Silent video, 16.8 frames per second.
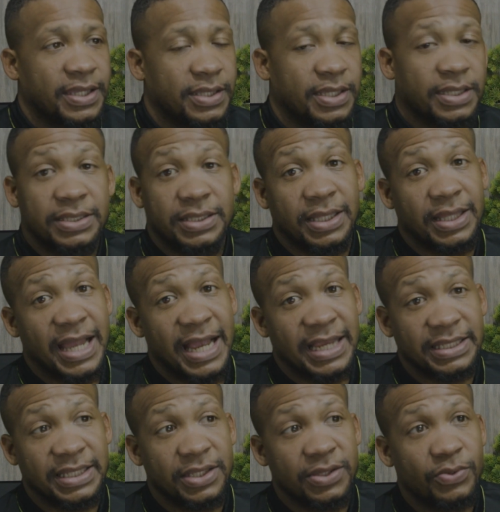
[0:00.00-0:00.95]
This is the
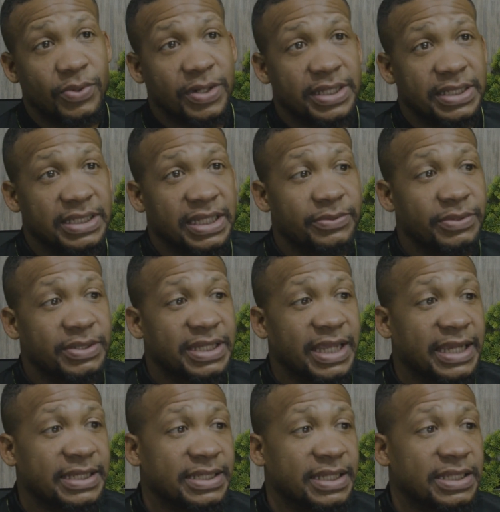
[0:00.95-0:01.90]
last thing you want to see with
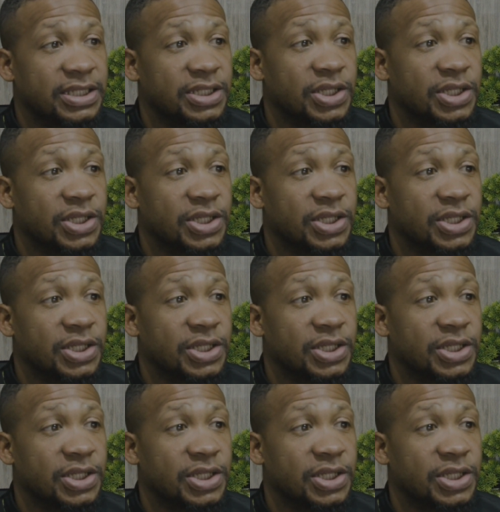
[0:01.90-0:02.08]
Texas.